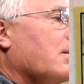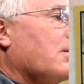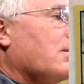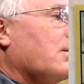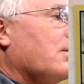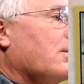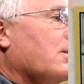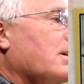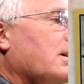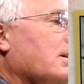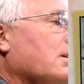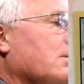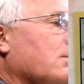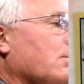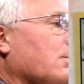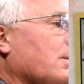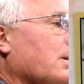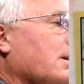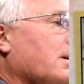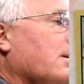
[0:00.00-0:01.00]
30
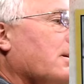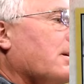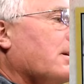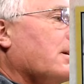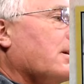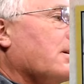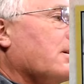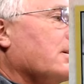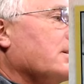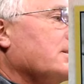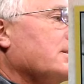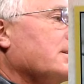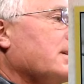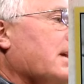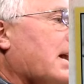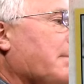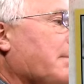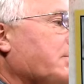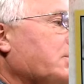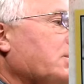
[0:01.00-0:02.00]
career
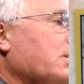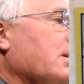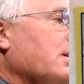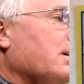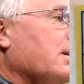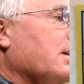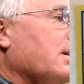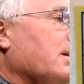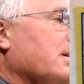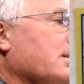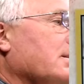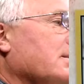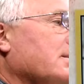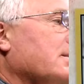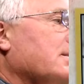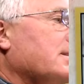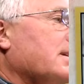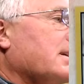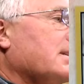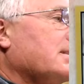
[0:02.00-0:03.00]
interceptions,
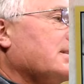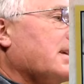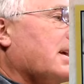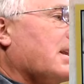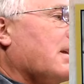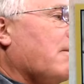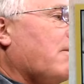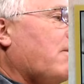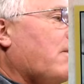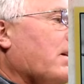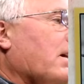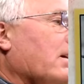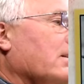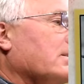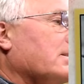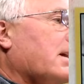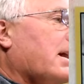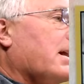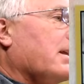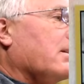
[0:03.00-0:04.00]
6
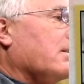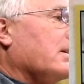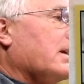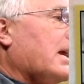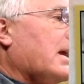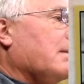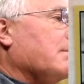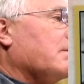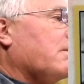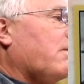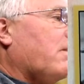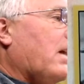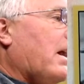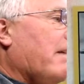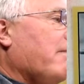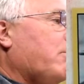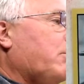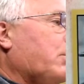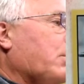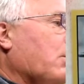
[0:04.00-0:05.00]
NFL title games,
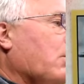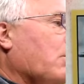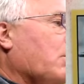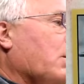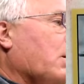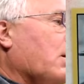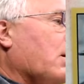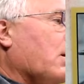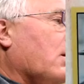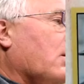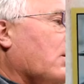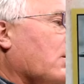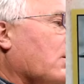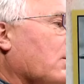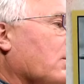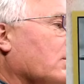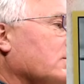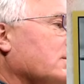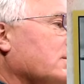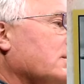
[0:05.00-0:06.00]
5 Pro
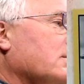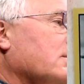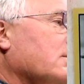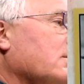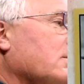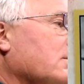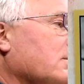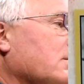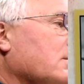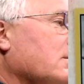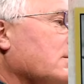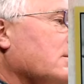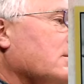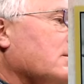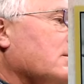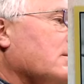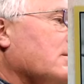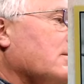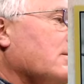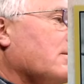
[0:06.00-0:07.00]
Bowls.
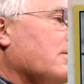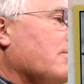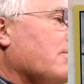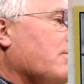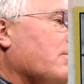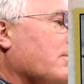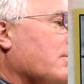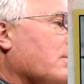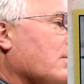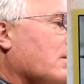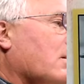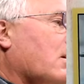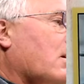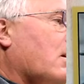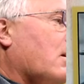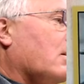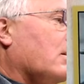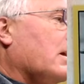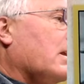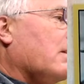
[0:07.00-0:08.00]

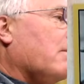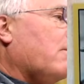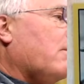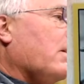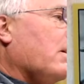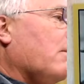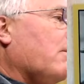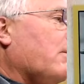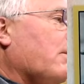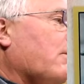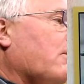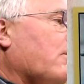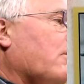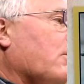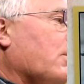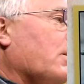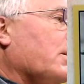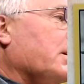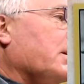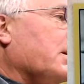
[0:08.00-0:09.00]
All NFL for 4